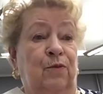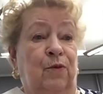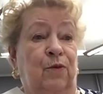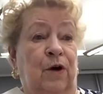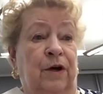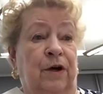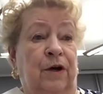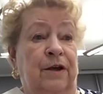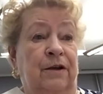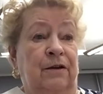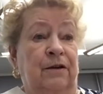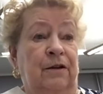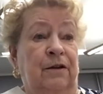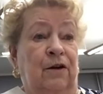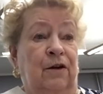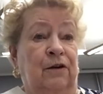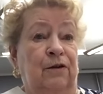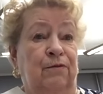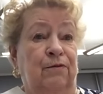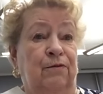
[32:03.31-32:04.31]
walking
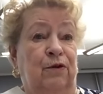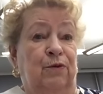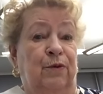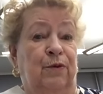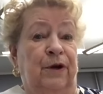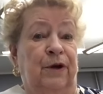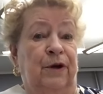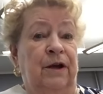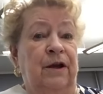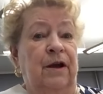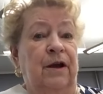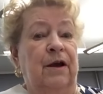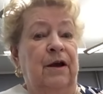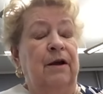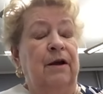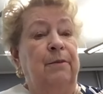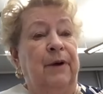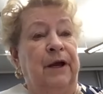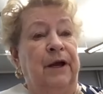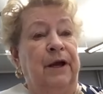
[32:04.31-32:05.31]
along a roadway
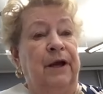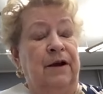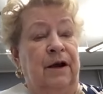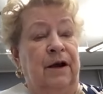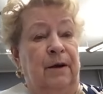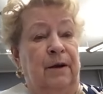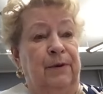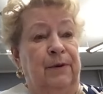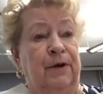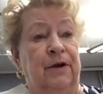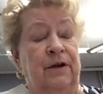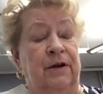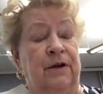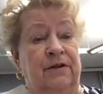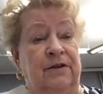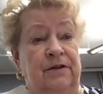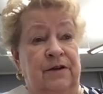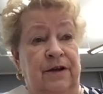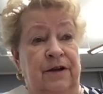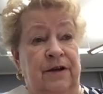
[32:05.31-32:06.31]
by a copperhead
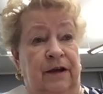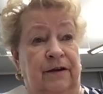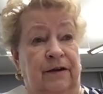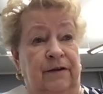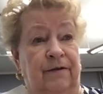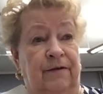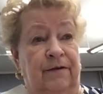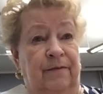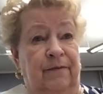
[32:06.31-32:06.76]
snake.